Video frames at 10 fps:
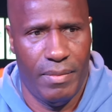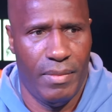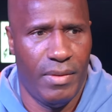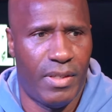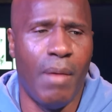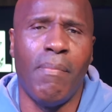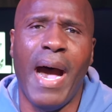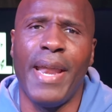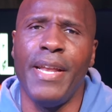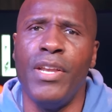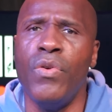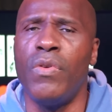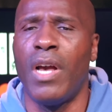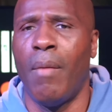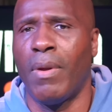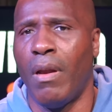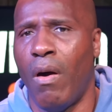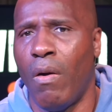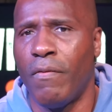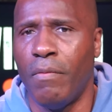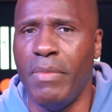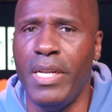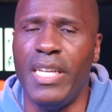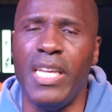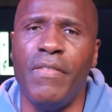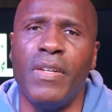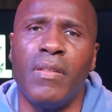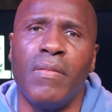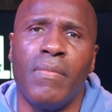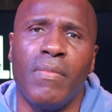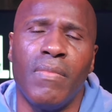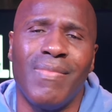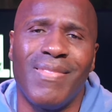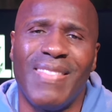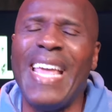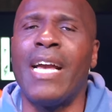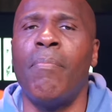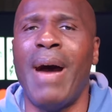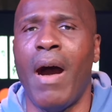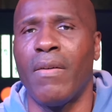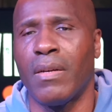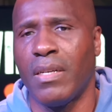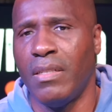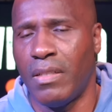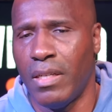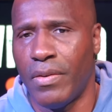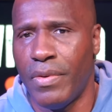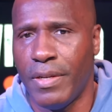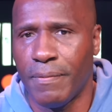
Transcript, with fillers: somebody new come along for me to even think about considering.